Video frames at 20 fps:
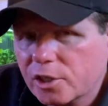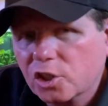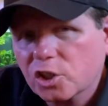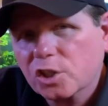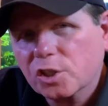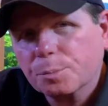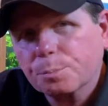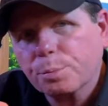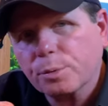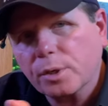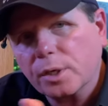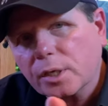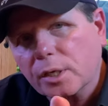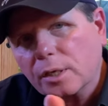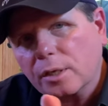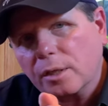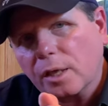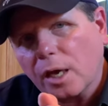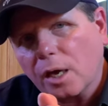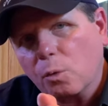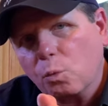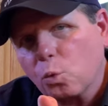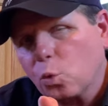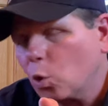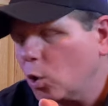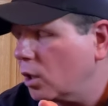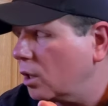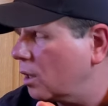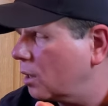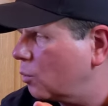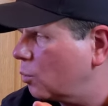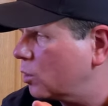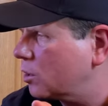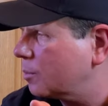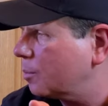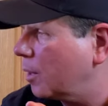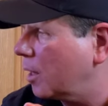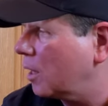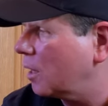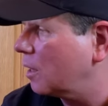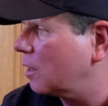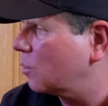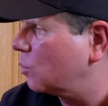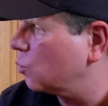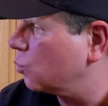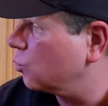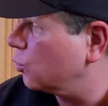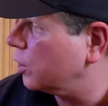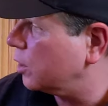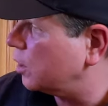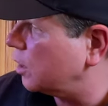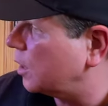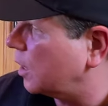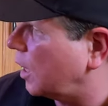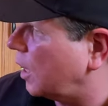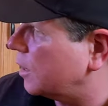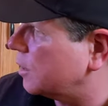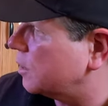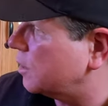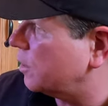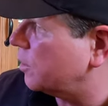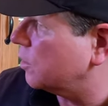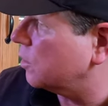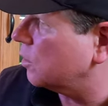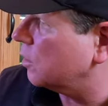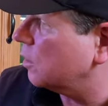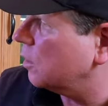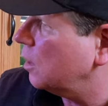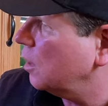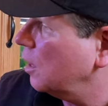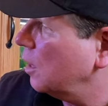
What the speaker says: split in that wood, which made it really ideal